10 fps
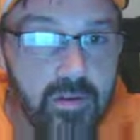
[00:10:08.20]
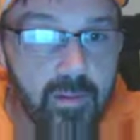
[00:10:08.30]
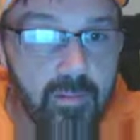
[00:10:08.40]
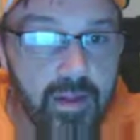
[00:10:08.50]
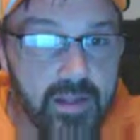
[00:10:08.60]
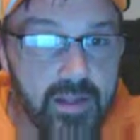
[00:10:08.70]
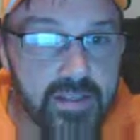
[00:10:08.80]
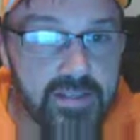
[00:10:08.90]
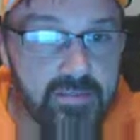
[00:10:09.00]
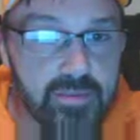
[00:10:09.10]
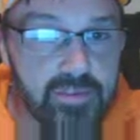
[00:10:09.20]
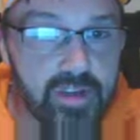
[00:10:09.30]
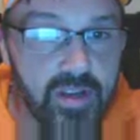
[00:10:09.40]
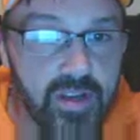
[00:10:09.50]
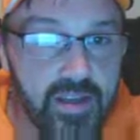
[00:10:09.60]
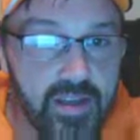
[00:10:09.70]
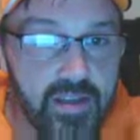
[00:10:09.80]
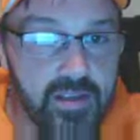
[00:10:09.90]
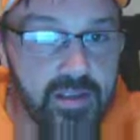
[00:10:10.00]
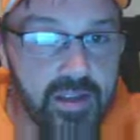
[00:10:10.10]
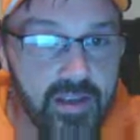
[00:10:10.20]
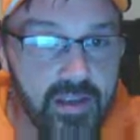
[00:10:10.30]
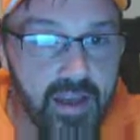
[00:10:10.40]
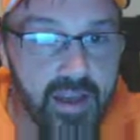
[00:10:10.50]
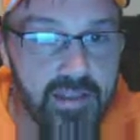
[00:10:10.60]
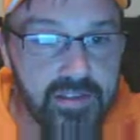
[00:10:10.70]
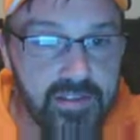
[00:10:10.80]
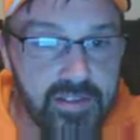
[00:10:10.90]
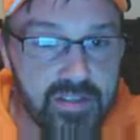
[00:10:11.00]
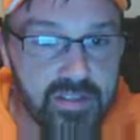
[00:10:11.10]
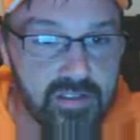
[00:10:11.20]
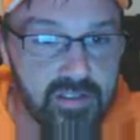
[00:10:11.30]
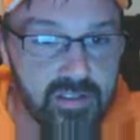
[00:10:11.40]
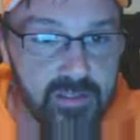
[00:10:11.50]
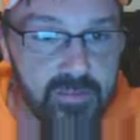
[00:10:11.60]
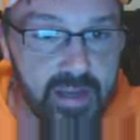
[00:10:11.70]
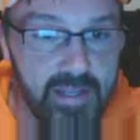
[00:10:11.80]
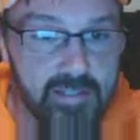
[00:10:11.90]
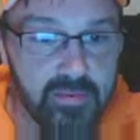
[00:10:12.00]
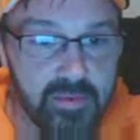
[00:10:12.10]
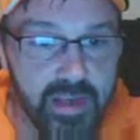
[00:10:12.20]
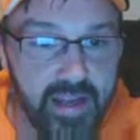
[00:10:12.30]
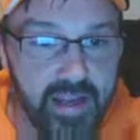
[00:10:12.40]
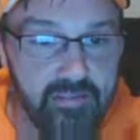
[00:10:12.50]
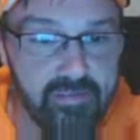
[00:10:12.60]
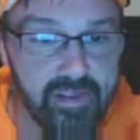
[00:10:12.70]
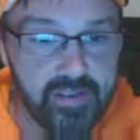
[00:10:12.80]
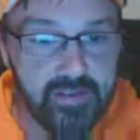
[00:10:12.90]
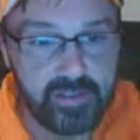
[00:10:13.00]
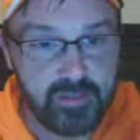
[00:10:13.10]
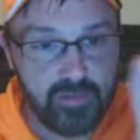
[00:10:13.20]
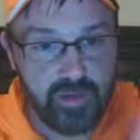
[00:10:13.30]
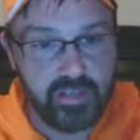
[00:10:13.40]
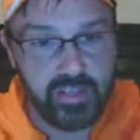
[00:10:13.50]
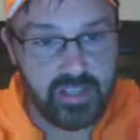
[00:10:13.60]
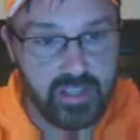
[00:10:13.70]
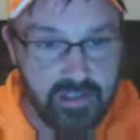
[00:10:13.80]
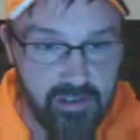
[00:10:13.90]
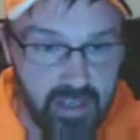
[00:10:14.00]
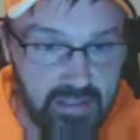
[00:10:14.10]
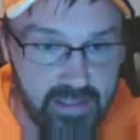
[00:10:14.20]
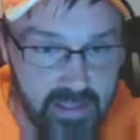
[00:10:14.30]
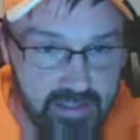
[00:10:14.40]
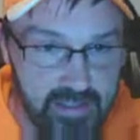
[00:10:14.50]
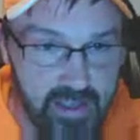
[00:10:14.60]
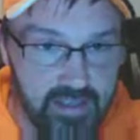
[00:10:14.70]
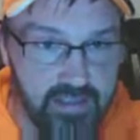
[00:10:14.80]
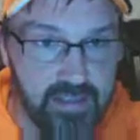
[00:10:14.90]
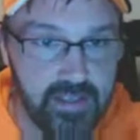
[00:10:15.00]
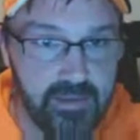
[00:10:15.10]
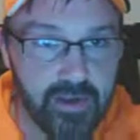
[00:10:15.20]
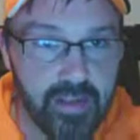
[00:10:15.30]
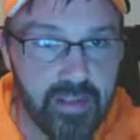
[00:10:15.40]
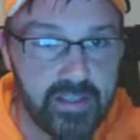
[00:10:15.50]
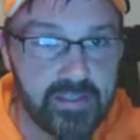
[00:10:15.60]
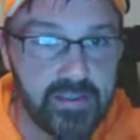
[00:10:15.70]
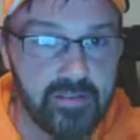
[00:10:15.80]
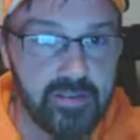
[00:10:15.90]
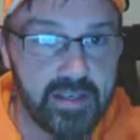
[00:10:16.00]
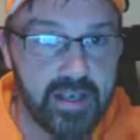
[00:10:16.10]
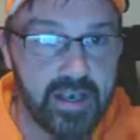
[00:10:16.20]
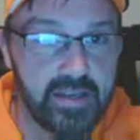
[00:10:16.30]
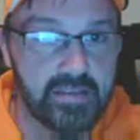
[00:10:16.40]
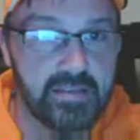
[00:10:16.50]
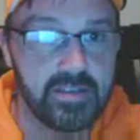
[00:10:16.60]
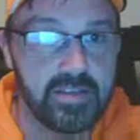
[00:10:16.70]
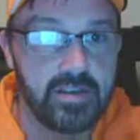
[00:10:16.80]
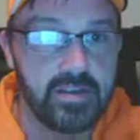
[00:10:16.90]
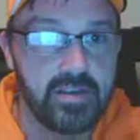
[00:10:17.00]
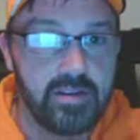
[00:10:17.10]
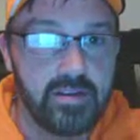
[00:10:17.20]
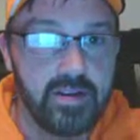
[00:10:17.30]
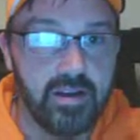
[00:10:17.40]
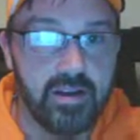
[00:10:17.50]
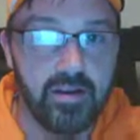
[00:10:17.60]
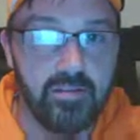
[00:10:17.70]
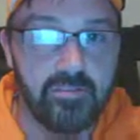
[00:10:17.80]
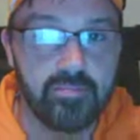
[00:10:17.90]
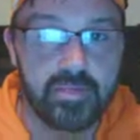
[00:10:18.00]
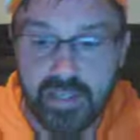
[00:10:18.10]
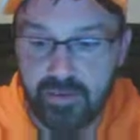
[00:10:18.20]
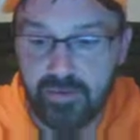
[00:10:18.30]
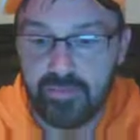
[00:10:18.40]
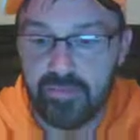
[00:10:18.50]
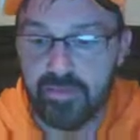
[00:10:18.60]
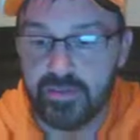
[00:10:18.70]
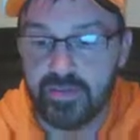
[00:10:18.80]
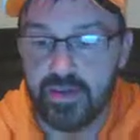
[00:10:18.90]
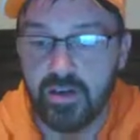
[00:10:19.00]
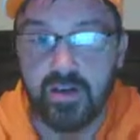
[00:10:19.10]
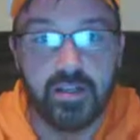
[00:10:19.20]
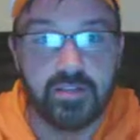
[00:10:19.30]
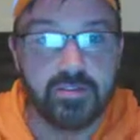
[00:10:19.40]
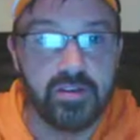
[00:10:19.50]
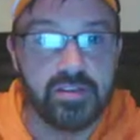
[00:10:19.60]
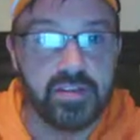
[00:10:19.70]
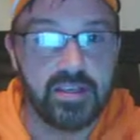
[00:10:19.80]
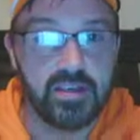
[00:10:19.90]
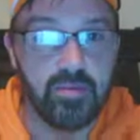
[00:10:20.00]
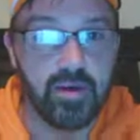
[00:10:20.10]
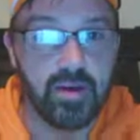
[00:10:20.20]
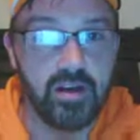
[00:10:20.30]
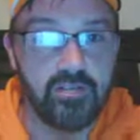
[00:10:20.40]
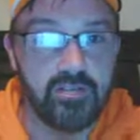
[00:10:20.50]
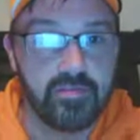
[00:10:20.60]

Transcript: on my list. I'm gonna try and and not and do this as little as possible. I have a, a spreadsheet that you guys I guess can't see where I list all my guys. Um, Dalrymple is gone, so I'll take him off.